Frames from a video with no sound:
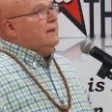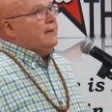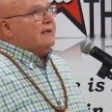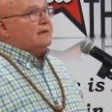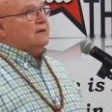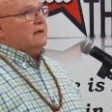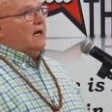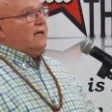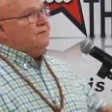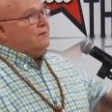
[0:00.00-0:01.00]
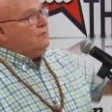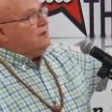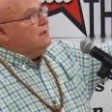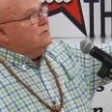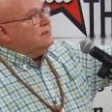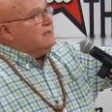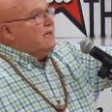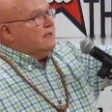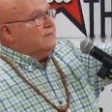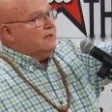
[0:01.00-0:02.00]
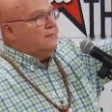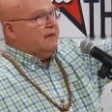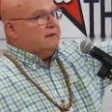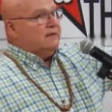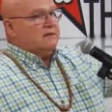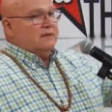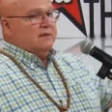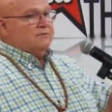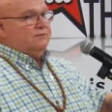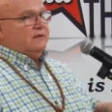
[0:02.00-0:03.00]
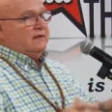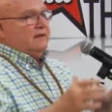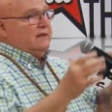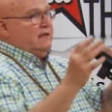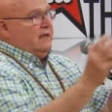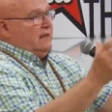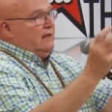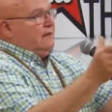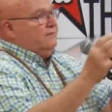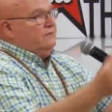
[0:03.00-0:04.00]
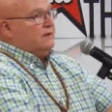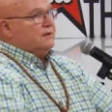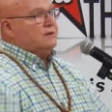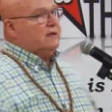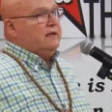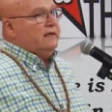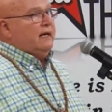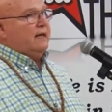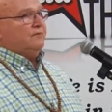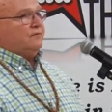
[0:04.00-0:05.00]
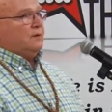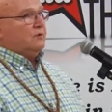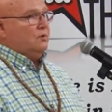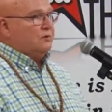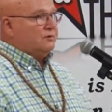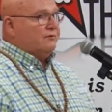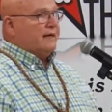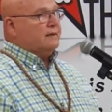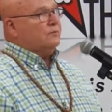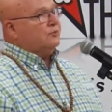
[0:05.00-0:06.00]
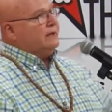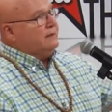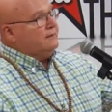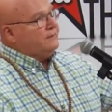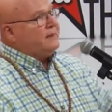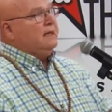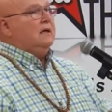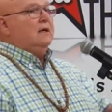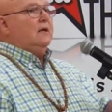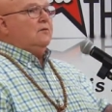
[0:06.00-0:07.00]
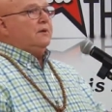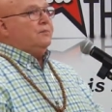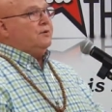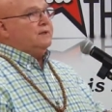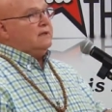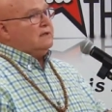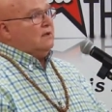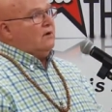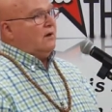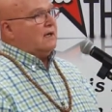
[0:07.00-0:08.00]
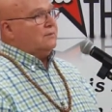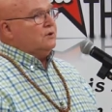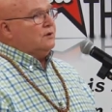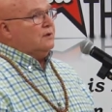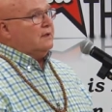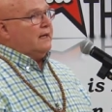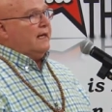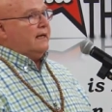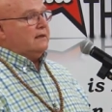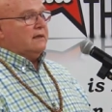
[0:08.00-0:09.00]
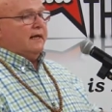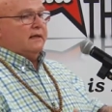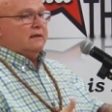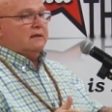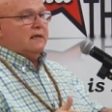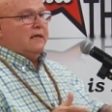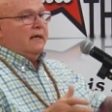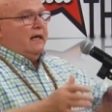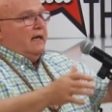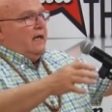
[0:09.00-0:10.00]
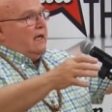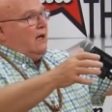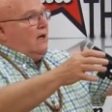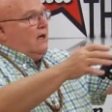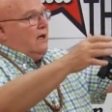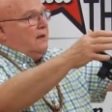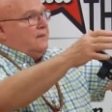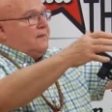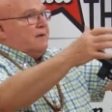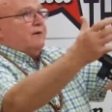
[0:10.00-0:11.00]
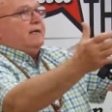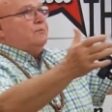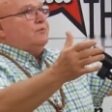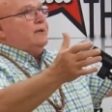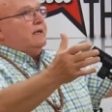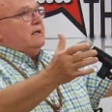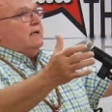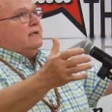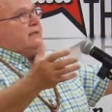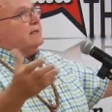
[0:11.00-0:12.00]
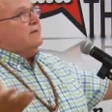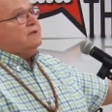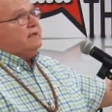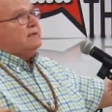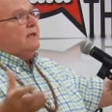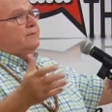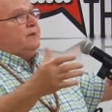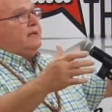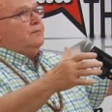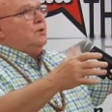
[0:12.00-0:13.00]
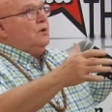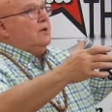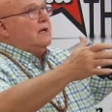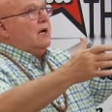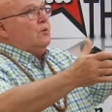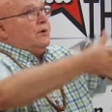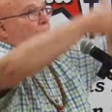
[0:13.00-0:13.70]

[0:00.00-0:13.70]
about their life. And one of them was telling me about this really neat village that he came from called Grand Brit. And we pulled into the harbor, and Grand Brit is 70 some people with